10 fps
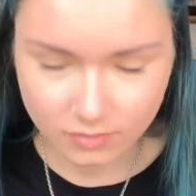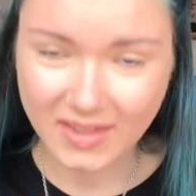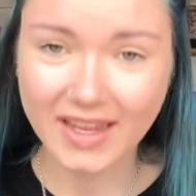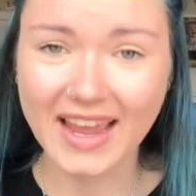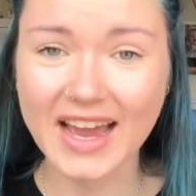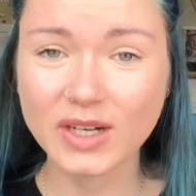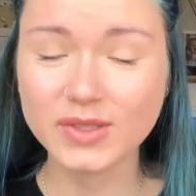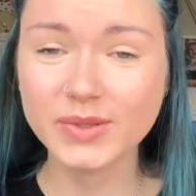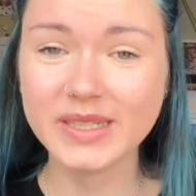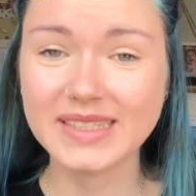How
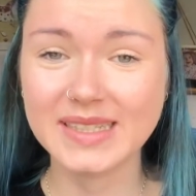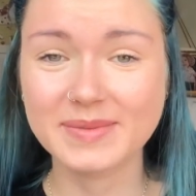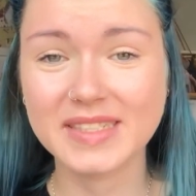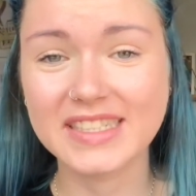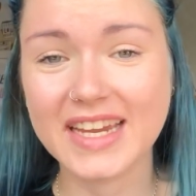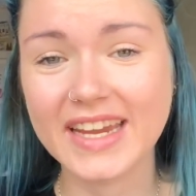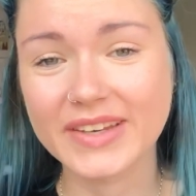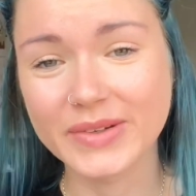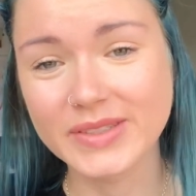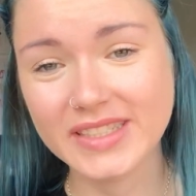to accept a
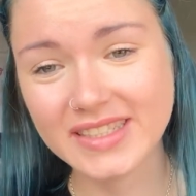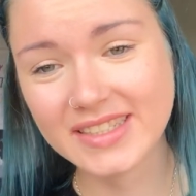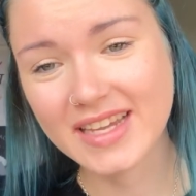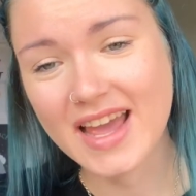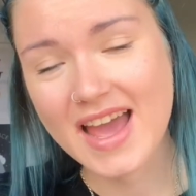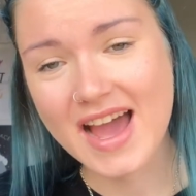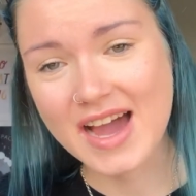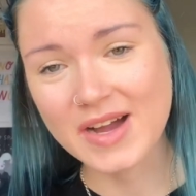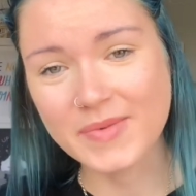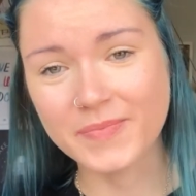diagnosis.
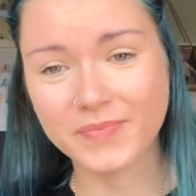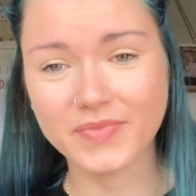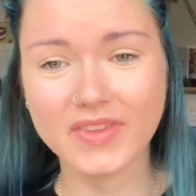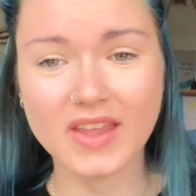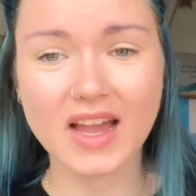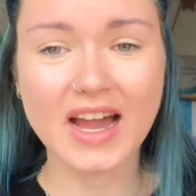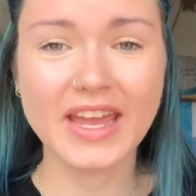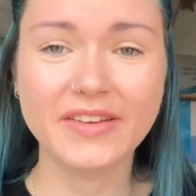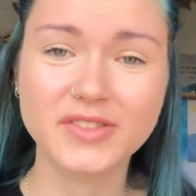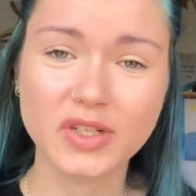I
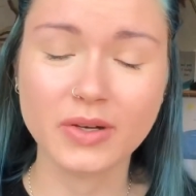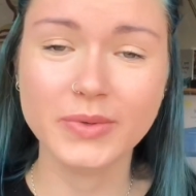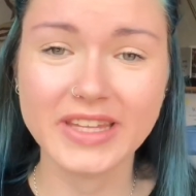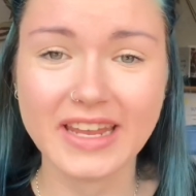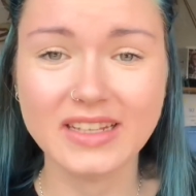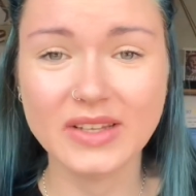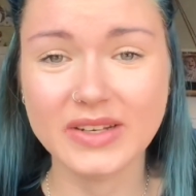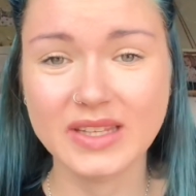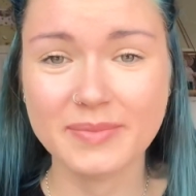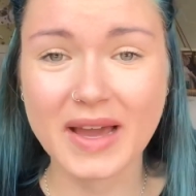have struggled with that a
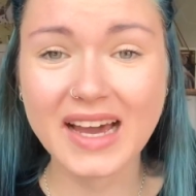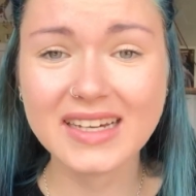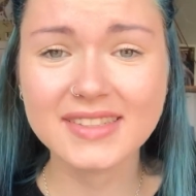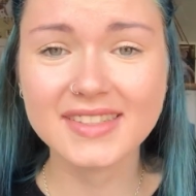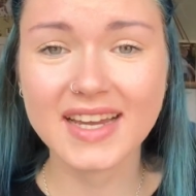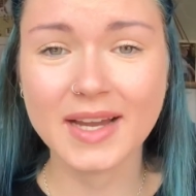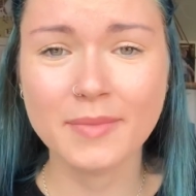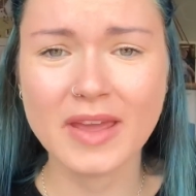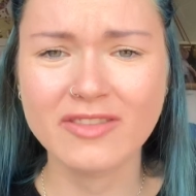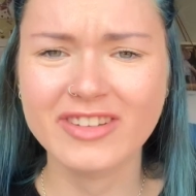lot in the past,
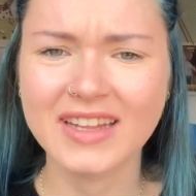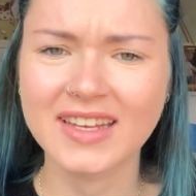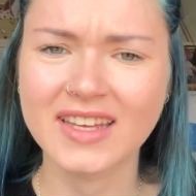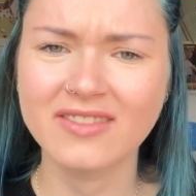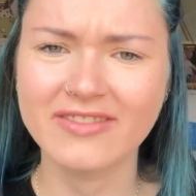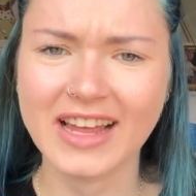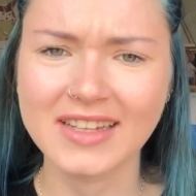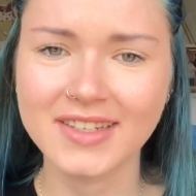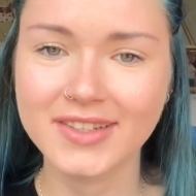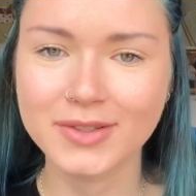and feeling
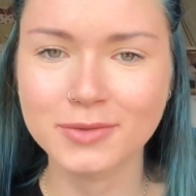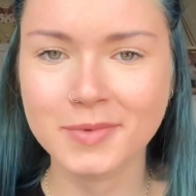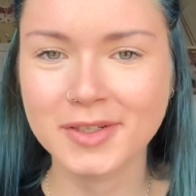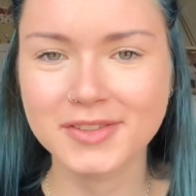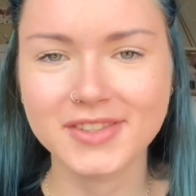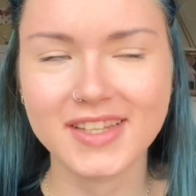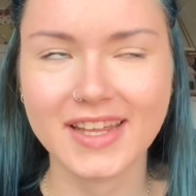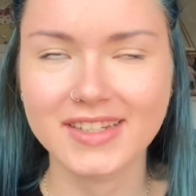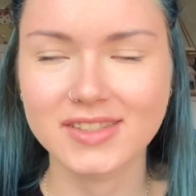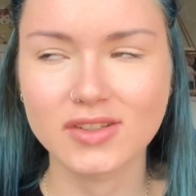invalid almost,
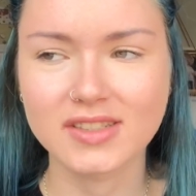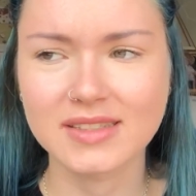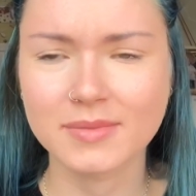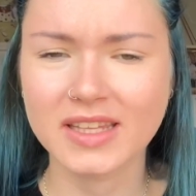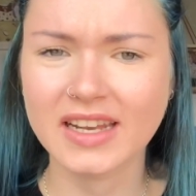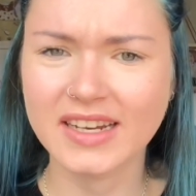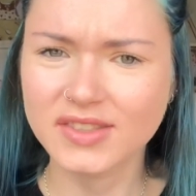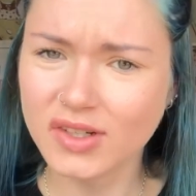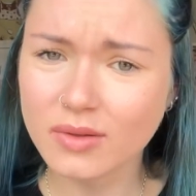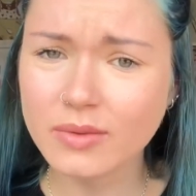that it's not something that I
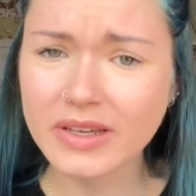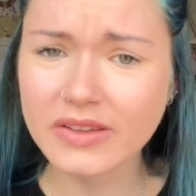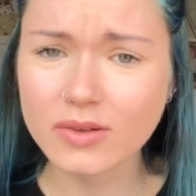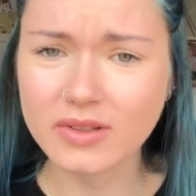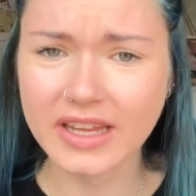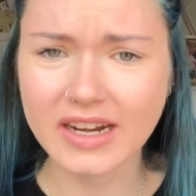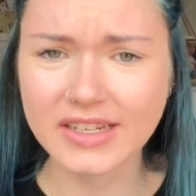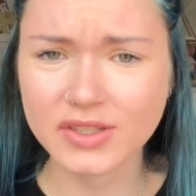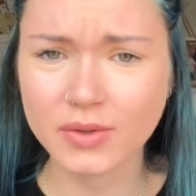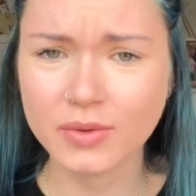struggle with, or that
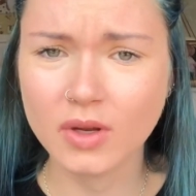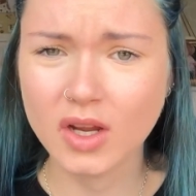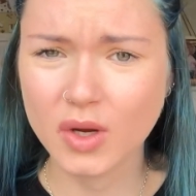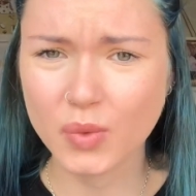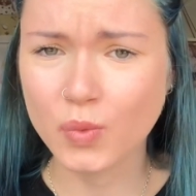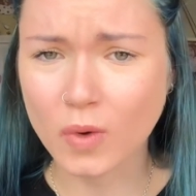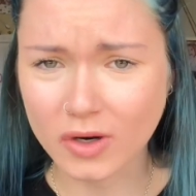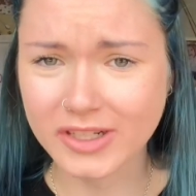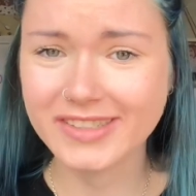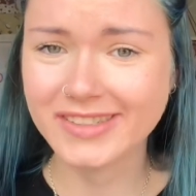I don't
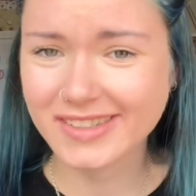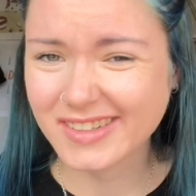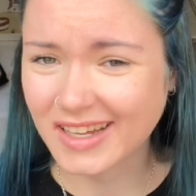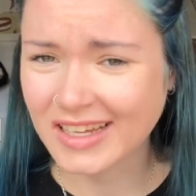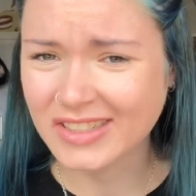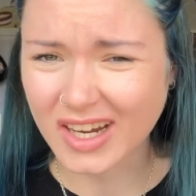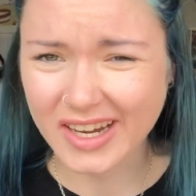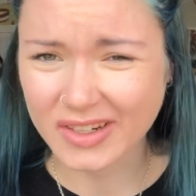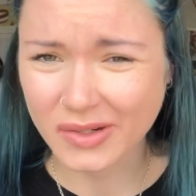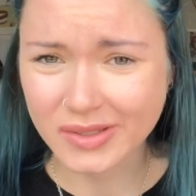warrant a
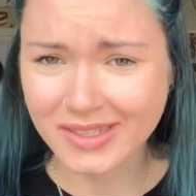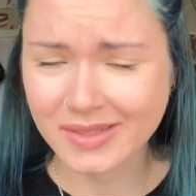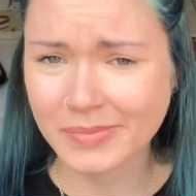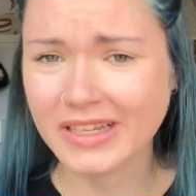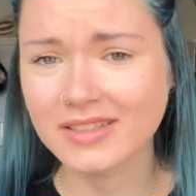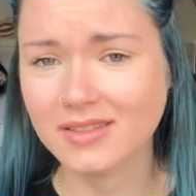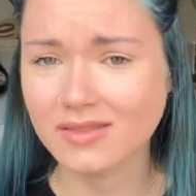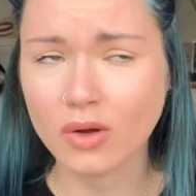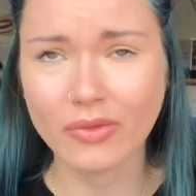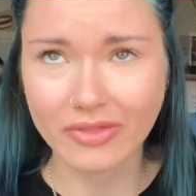diagnosis because
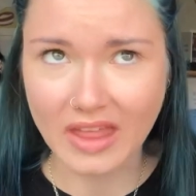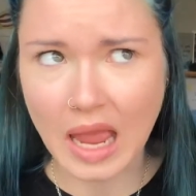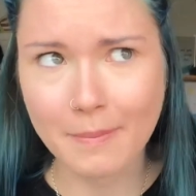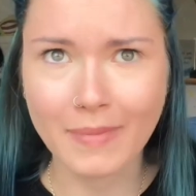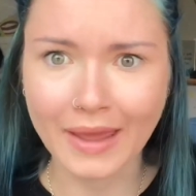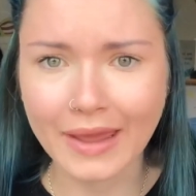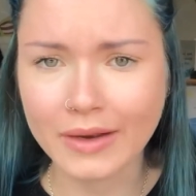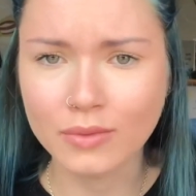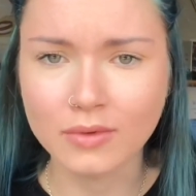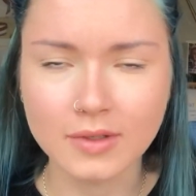it's not that
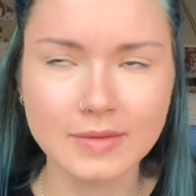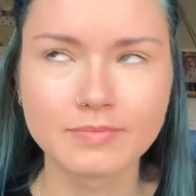bad, or